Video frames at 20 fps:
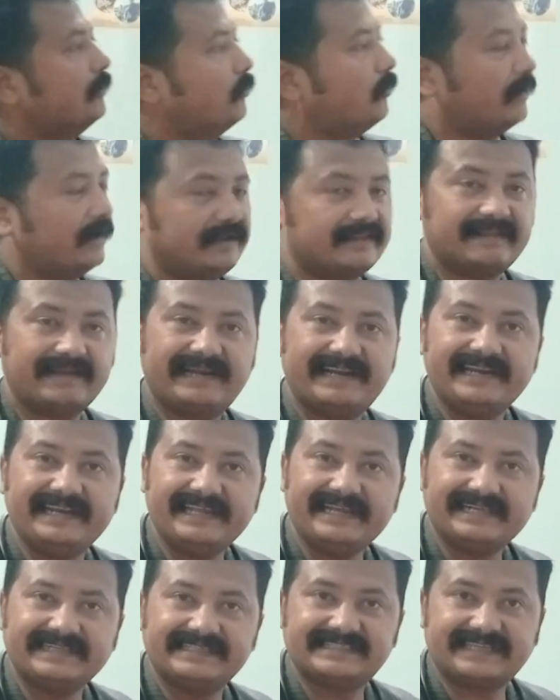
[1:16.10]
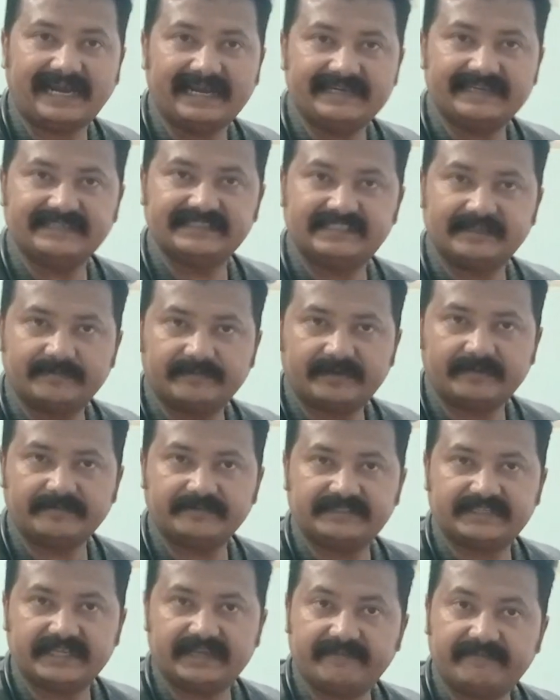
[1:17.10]
what are the clinical signs and
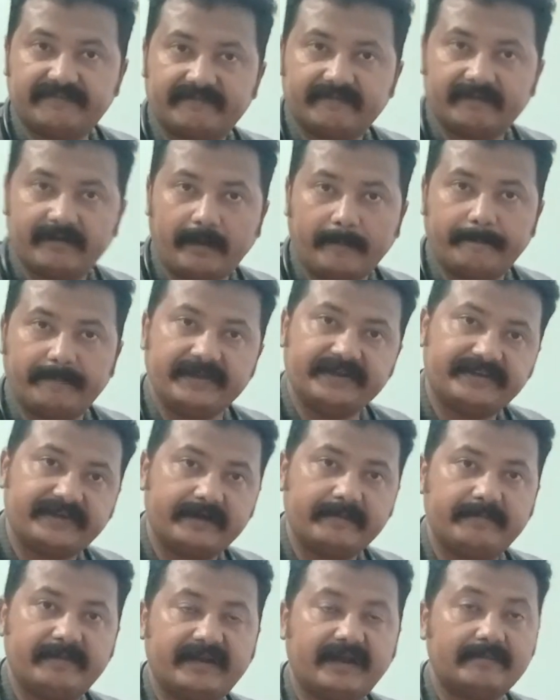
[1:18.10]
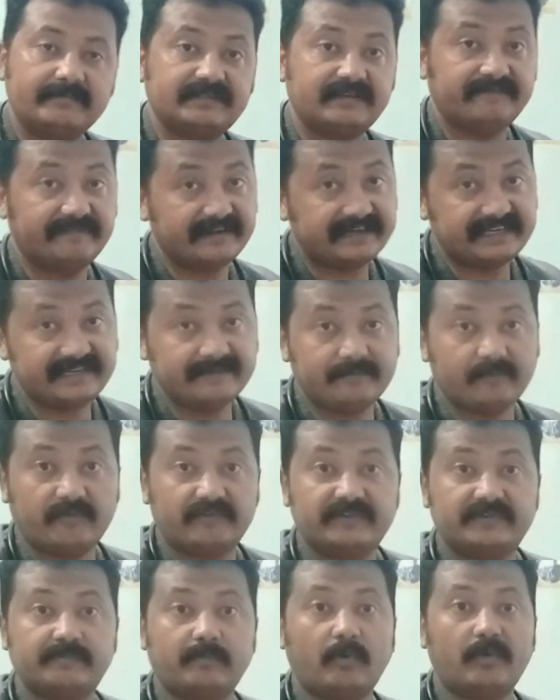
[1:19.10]
symptoms if a patient becomes a victim of
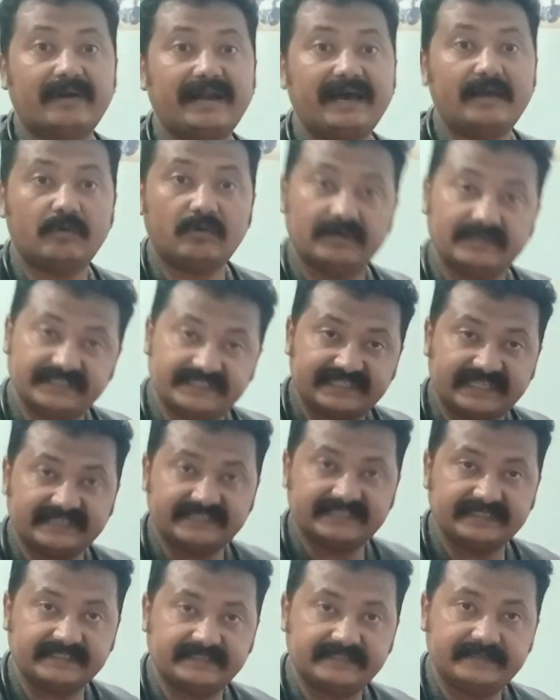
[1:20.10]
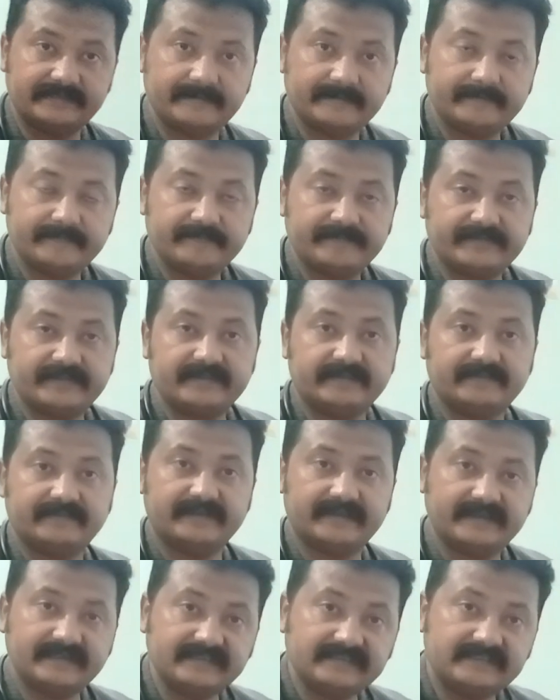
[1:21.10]
spondylolisthesis?
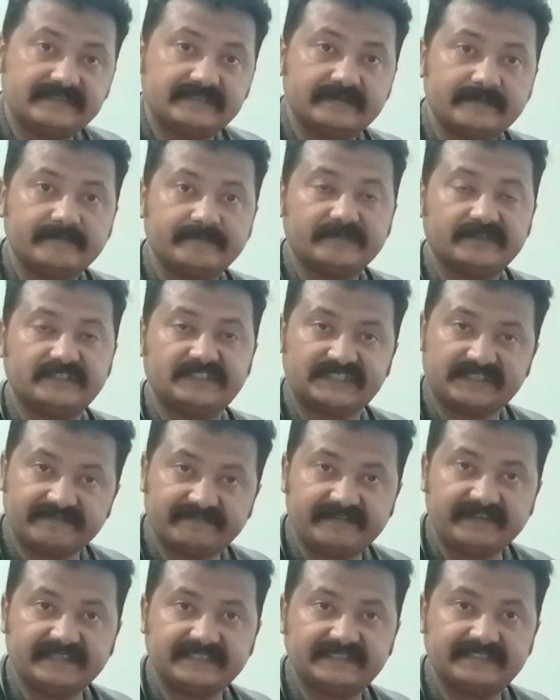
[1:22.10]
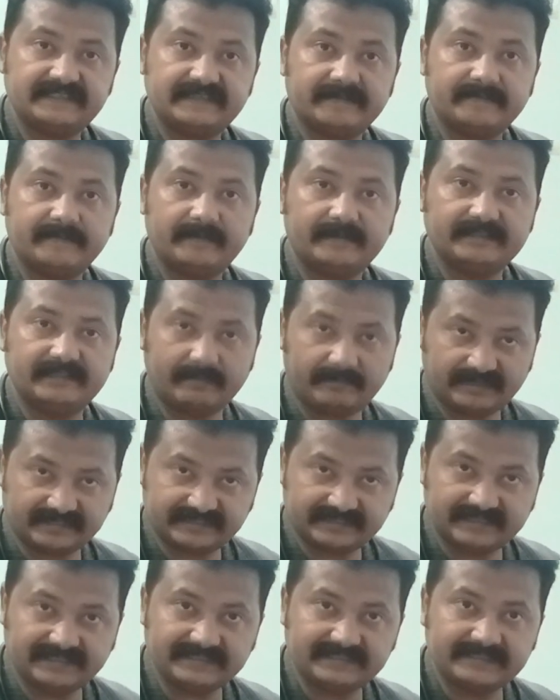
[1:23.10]
There is stiffness in the
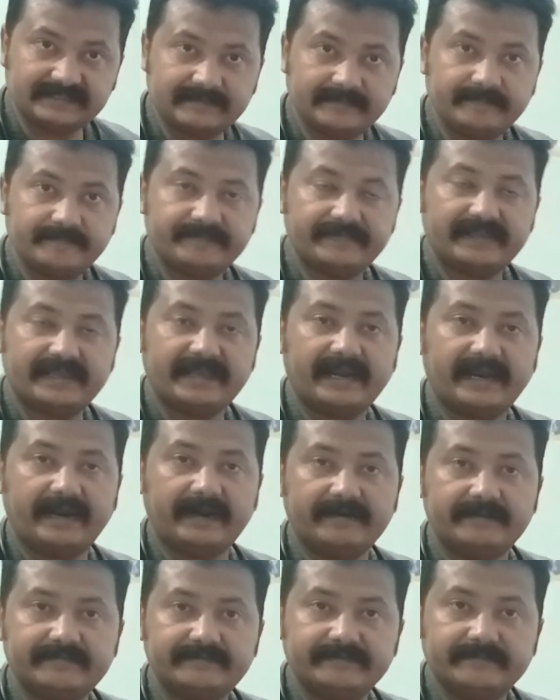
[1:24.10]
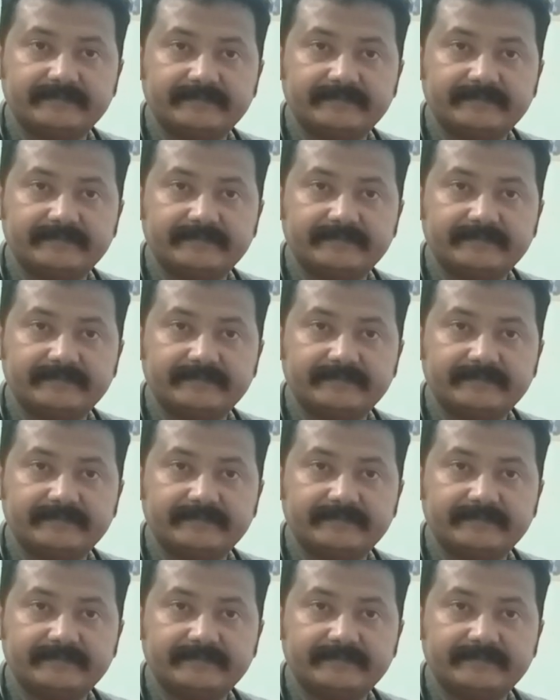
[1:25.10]
muscles and